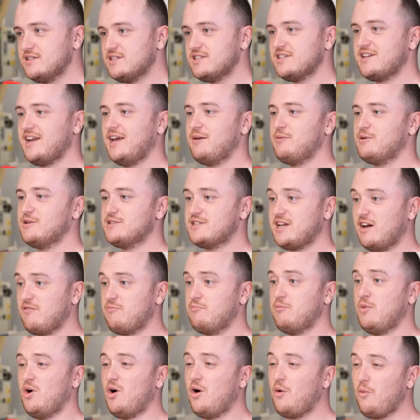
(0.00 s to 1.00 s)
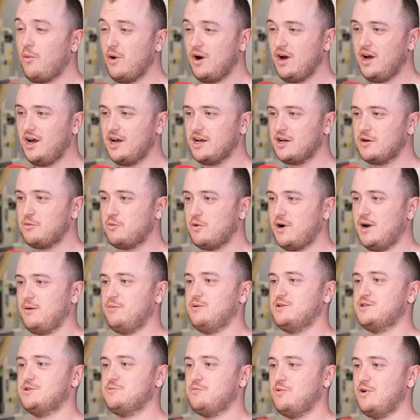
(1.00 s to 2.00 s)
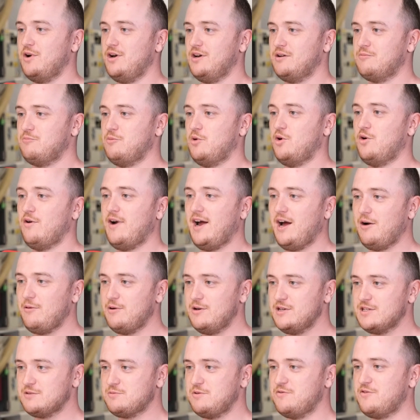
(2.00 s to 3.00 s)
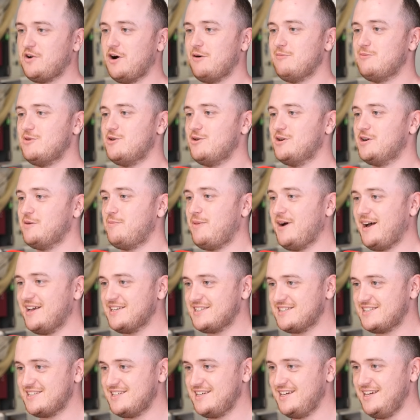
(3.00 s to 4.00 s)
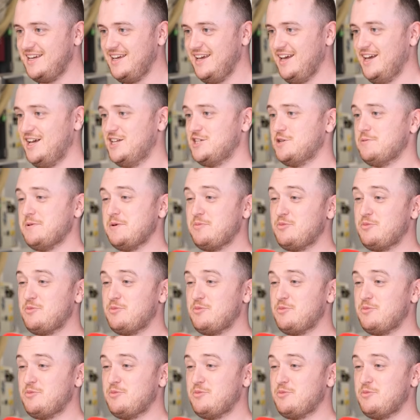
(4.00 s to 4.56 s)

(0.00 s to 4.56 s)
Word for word: has enabled us to have more work. We're able to work more hours, we've got more capacity, so